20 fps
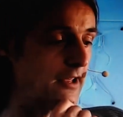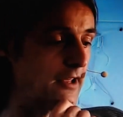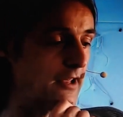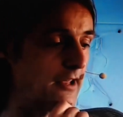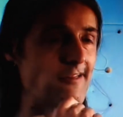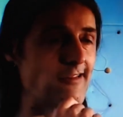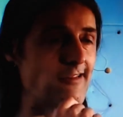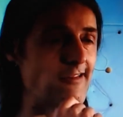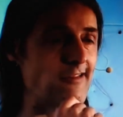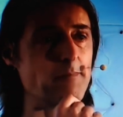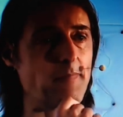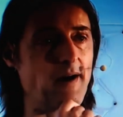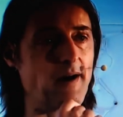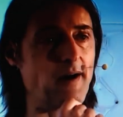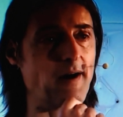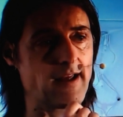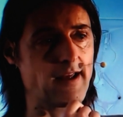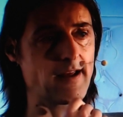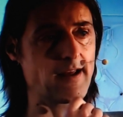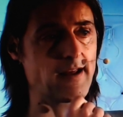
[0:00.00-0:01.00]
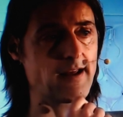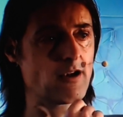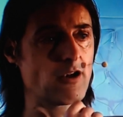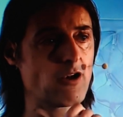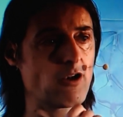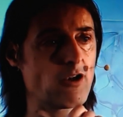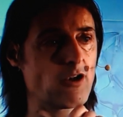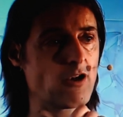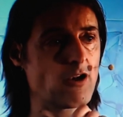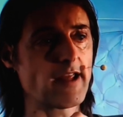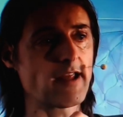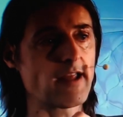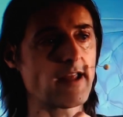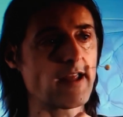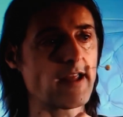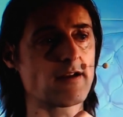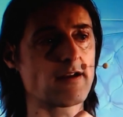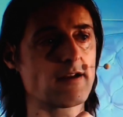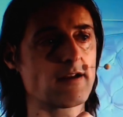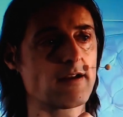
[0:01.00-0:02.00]
just by
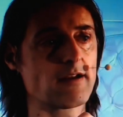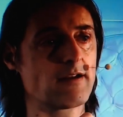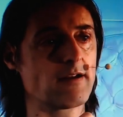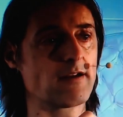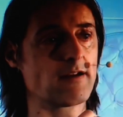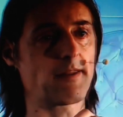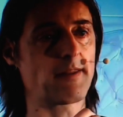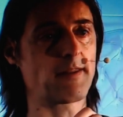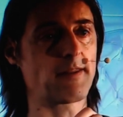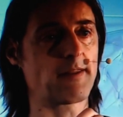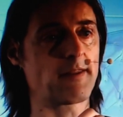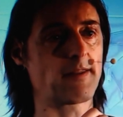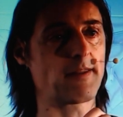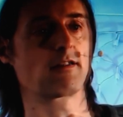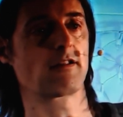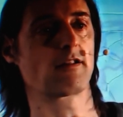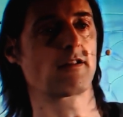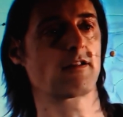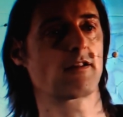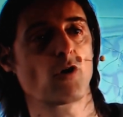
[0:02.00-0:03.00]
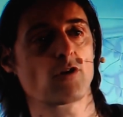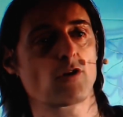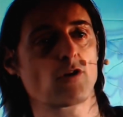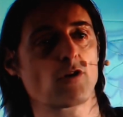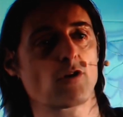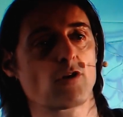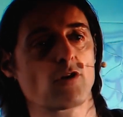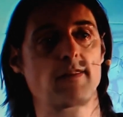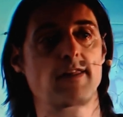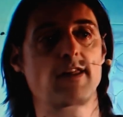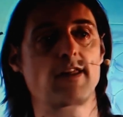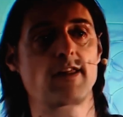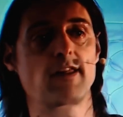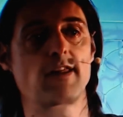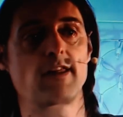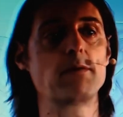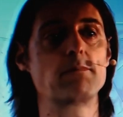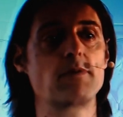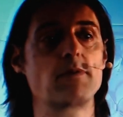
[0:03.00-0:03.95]
looking at the spots where these people